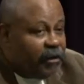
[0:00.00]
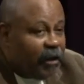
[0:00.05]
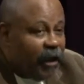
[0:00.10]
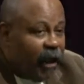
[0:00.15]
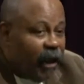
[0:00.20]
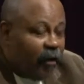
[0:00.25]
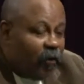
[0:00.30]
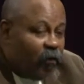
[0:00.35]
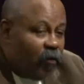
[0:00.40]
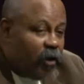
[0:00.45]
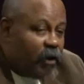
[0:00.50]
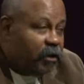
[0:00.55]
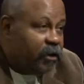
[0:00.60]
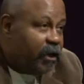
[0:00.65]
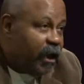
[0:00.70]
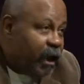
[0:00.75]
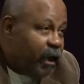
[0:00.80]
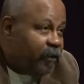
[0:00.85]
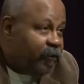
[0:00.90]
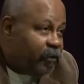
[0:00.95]
that what
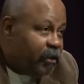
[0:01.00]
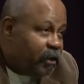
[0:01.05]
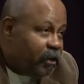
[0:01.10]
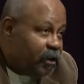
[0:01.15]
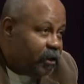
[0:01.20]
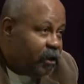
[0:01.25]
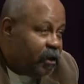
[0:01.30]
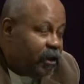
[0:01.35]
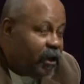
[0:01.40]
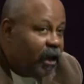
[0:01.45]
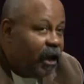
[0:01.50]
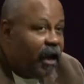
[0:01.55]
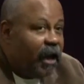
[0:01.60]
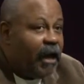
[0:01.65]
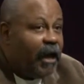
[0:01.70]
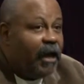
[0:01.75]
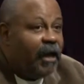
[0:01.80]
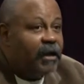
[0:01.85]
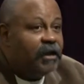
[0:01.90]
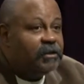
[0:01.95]
David
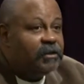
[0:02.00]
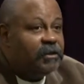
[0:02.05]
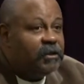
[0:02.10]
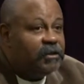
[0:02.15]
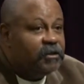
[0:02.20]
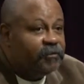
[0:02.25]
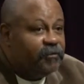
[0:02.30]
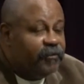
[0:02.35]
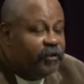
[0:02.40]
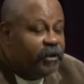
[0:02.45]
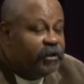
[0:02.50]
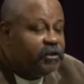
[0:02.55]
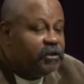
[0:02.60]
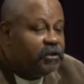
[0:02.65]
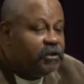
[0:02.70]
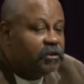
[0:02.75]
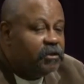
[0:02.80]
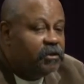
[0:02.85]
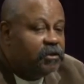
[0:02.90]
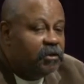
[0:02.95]
has, his
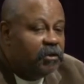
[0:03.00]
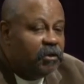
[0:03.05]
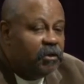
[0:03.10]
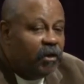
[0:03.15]
vision,